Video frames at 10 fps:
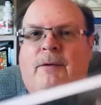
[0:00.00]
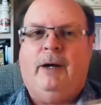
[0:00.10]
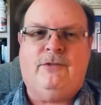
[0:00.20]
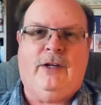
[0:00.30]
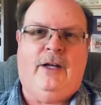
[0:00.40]

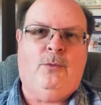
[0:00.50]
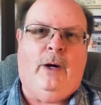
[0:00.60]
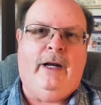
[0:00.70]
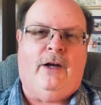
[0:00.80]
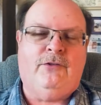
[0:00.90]
outside the
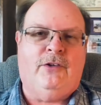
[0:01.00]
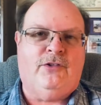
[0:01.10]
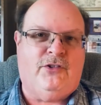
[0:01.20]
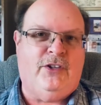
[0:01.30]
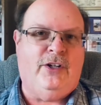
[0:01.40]
White House
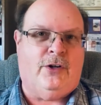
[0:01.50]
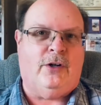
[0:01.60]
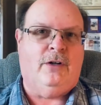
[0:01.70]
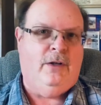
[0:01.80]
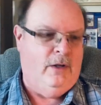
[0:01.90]
just to see
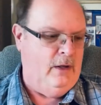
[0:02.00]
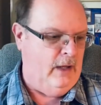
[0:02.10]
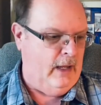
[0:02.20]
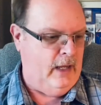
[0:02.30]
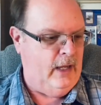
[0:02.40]
her.
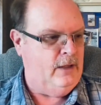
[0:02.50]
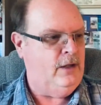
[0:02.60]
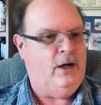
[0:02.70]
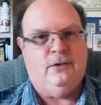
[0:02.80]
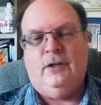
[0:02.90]
And
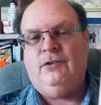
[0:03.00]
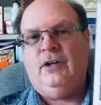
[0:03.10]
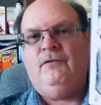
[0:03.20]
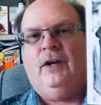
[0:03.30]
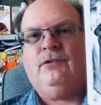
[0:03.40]
uh, then
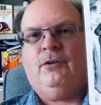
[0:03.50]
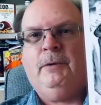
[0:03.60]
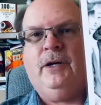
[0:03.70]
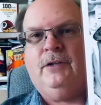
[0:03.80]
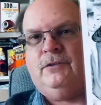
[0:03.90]
she eventually
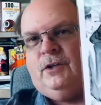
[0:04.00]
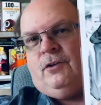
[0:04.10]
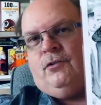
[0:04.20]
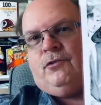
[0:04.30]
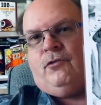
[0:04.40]
married Nicholas